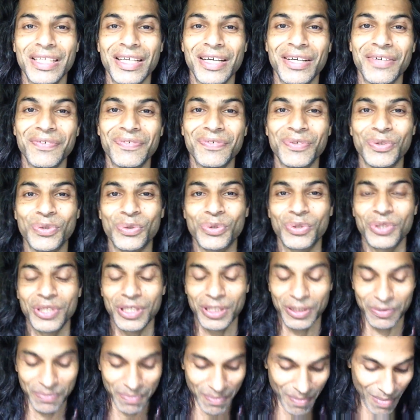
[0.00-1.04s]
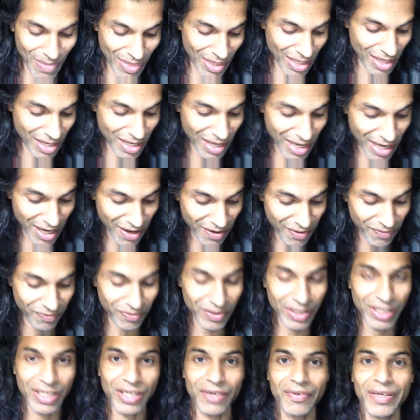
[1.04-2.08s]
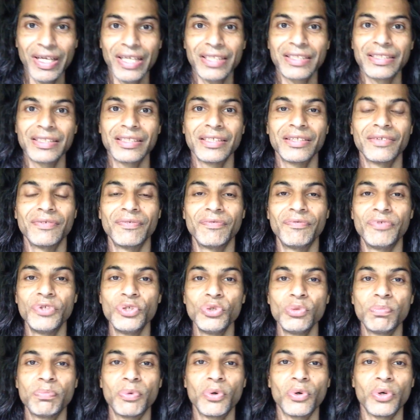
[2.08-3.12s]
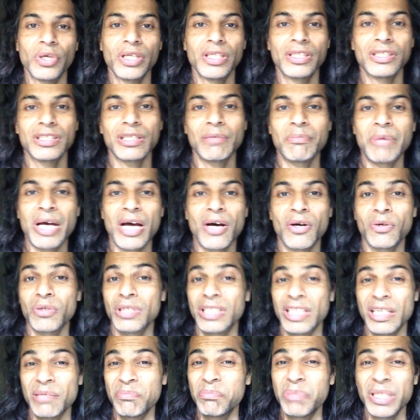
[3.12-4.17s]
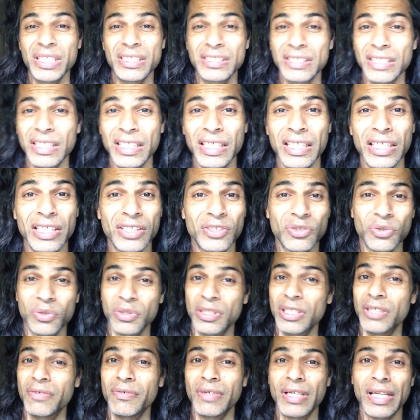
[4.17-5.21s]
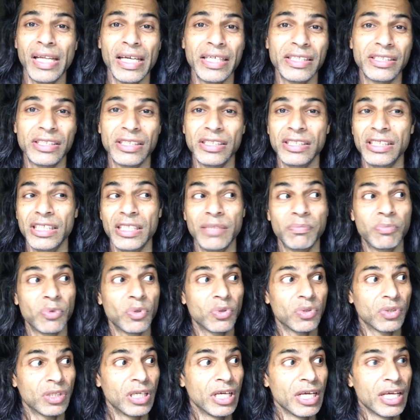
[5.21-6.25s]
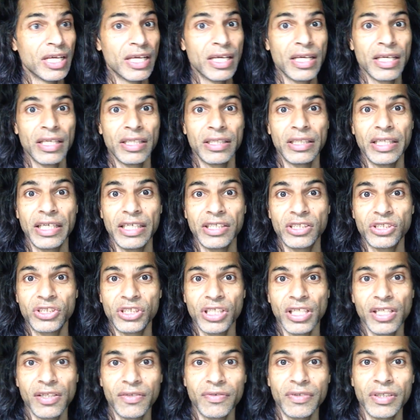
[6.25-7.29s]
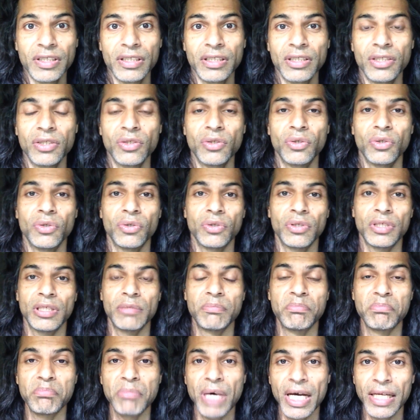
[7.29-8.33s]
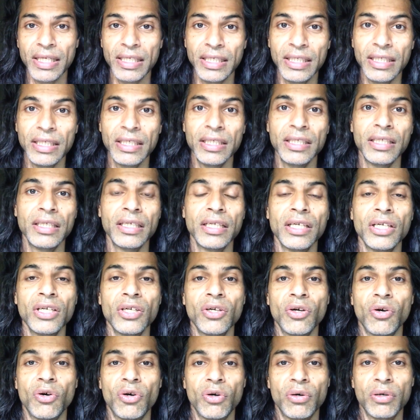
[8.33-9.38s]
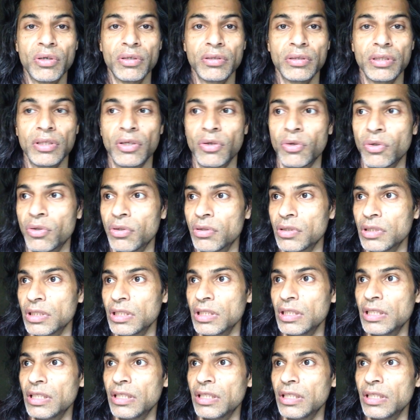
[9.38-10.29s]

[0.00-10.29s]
enough or uh, have the correct viewpoint about their business or their relationship or their children or uh, money or or